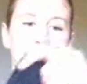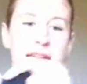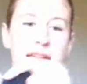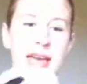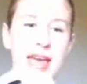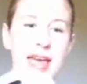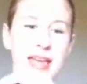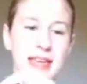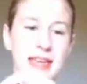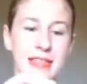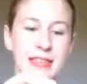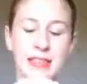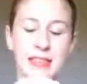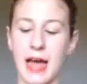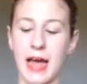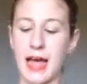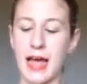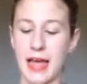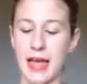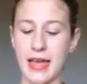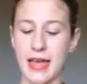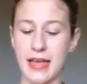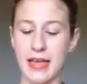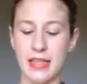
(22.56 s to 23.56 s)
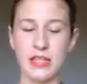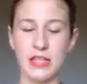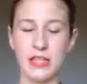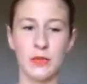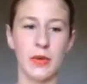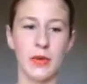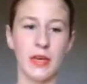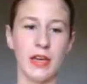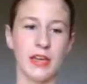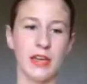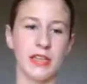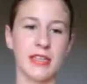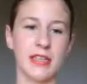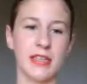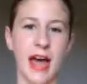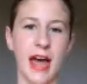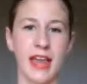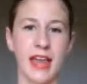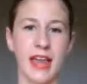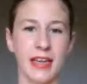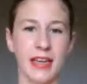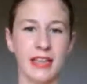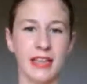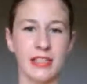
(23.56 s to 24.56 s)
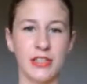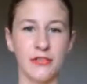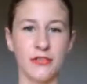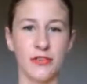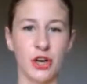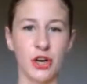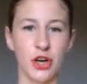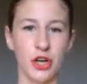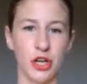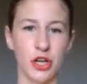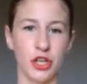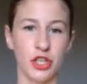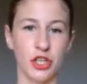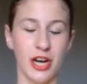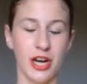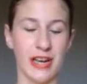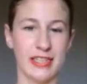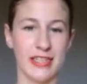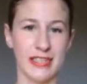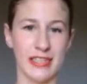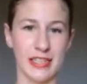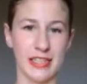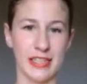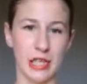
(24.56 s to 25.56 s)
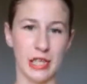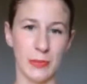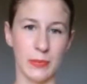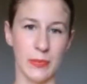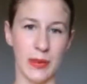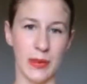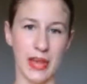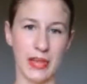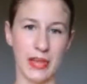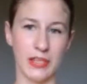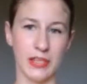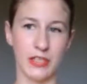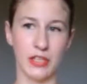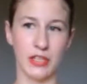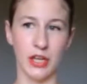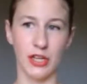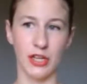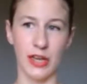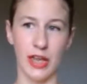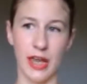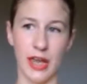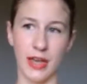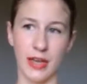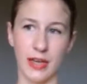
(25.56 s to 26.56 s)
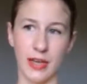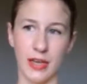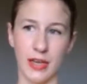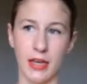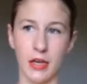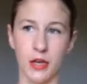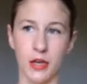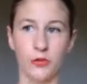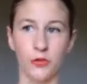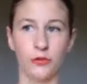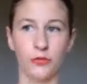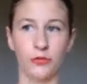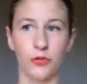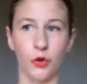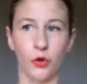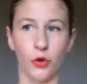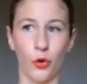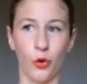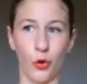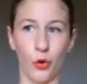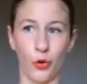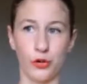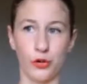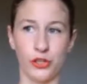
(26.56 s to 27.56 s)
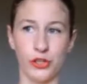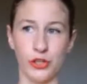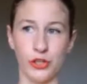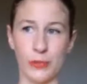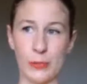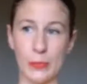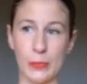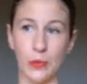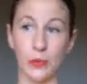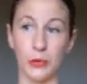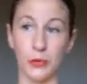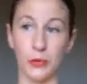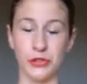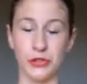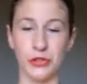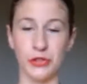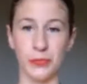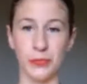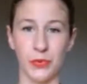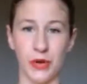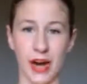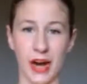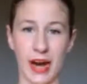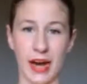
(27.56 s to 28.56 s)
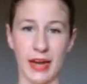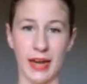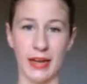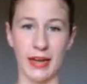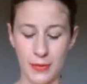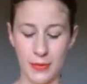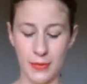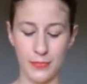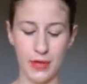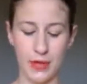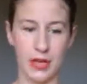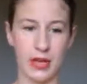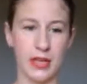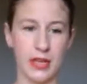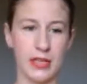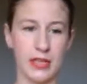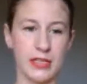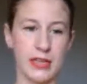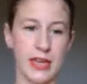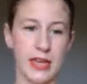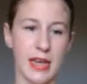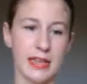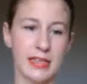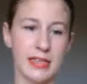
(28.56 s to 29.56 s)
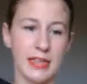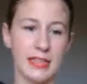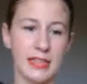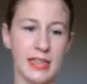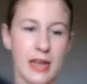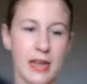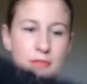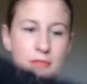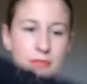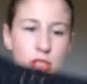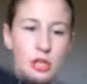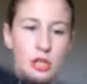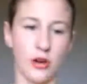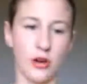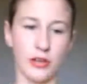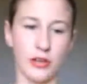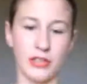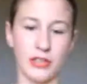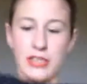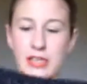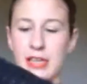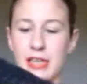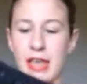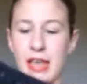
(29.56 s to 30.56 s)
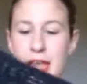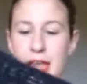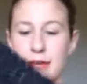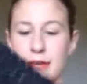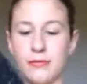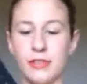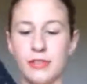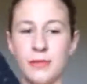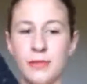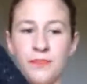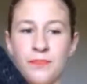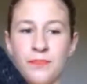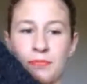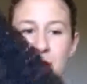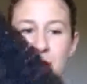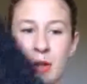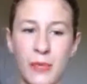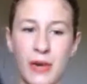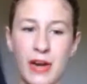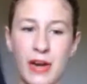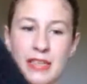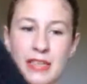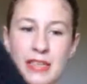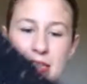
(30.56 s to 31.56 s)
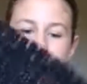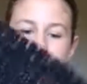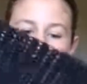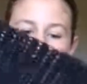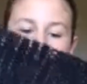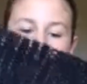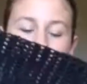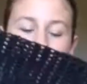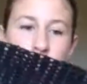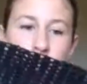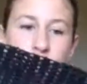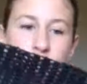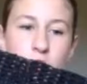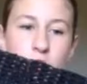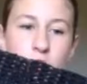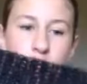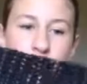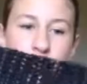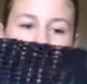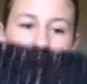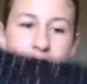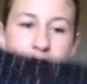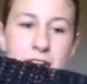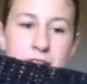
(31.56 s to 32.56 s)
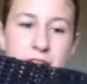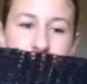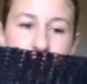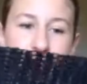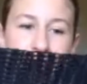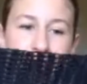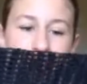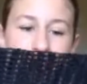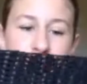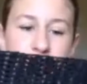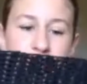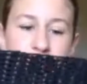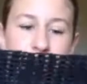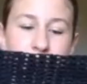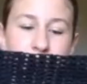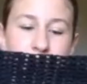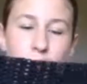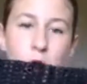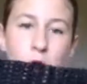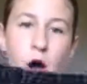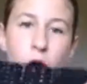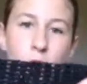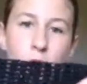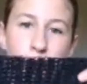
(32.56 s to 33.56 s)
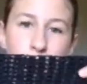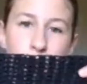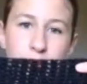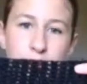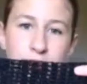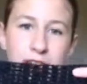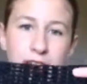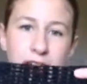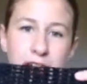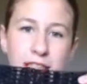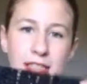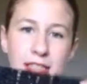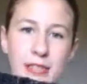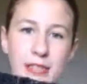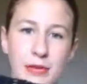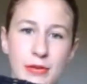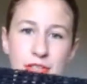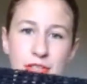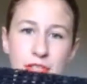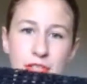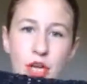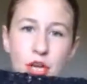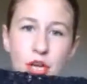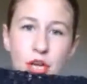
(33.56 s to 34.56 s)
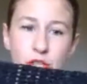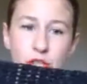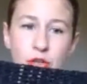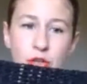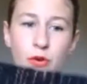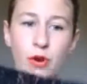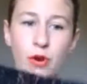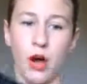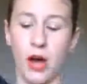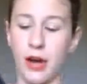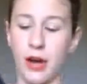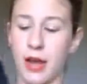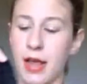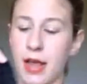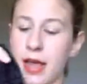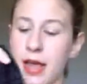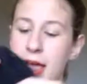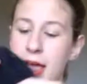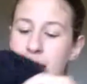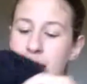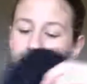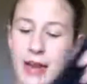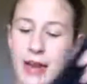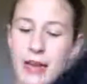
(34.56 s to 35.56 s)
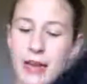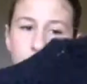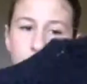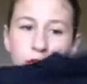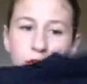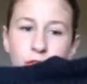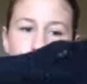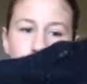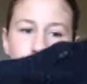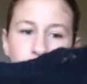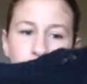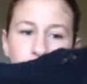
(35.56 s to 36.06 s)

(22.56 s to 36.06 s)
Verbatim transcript: and I like this because I think it's a very good transition piece like for autumn or spring because it does have long sleeves but it's like crochet so it's got little holes in it so it's not too hot and it's very